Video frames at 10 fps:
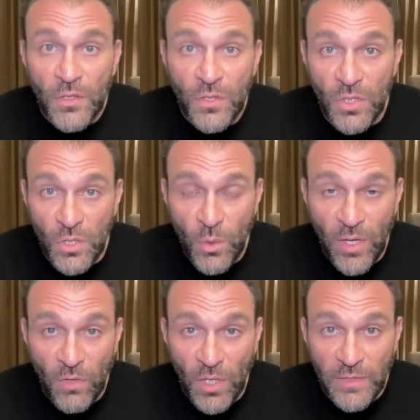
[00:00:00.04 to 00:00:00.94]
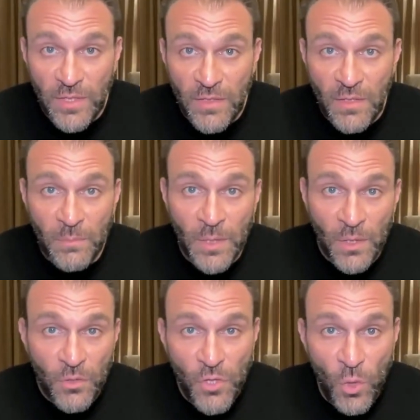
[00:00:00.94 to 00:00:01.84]
Do you have autism?
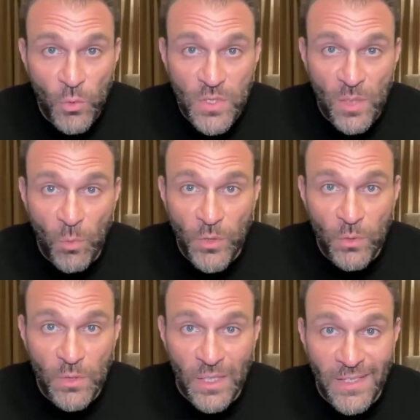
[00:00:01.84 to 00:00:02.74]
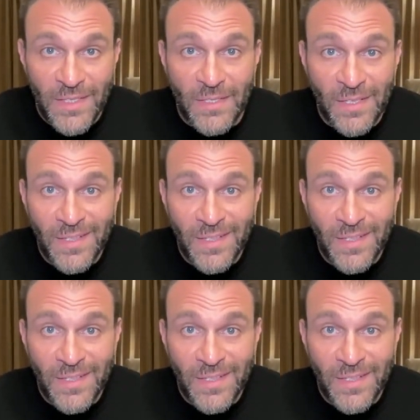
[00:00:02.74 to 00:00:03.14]
Know someone who does?